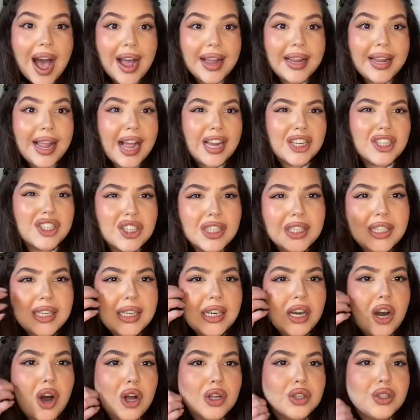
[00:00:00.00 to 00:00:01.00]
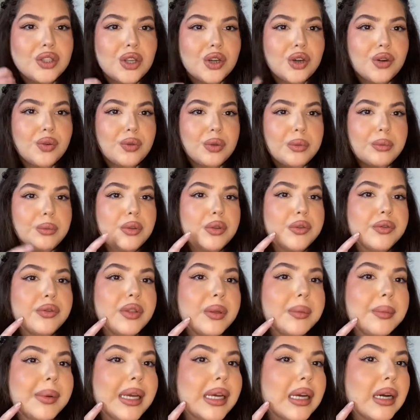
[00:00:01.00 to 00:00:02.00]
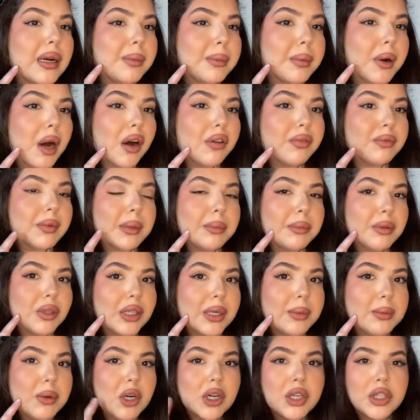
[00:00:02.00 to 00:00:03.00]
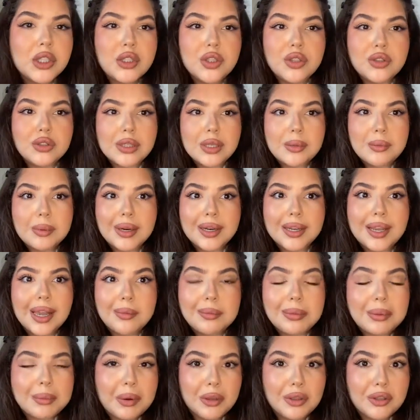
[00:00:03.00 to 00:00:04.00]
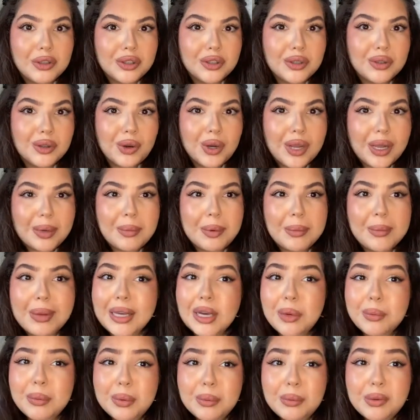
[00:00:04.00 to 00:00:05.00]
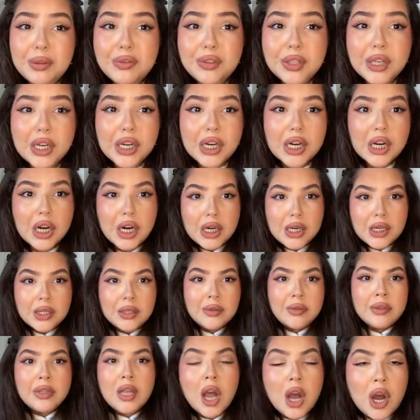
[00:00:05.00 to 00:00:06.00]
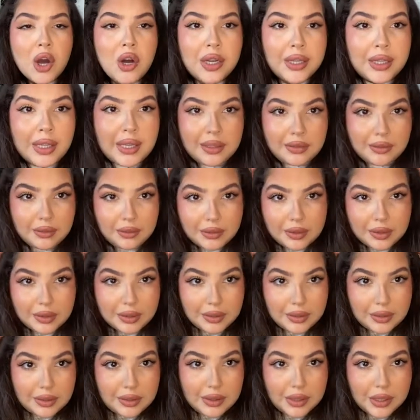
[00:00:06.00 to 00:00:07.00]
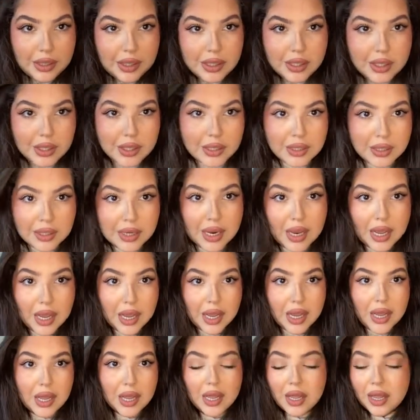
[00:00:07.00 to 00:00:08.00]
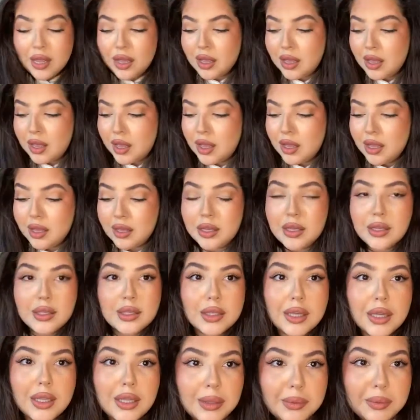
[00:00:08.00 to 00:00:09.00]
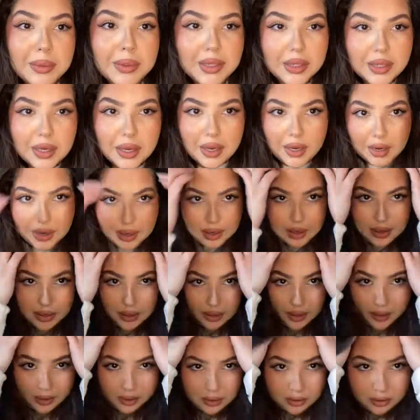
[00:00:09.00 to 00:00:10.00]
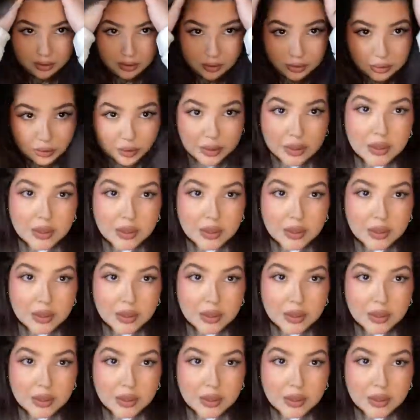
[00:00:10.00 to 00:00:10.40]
actually also remove the makeup off my beauty marks usually, but I can't be bothered to go get my makeup remover. Oh, and let's take these clips out.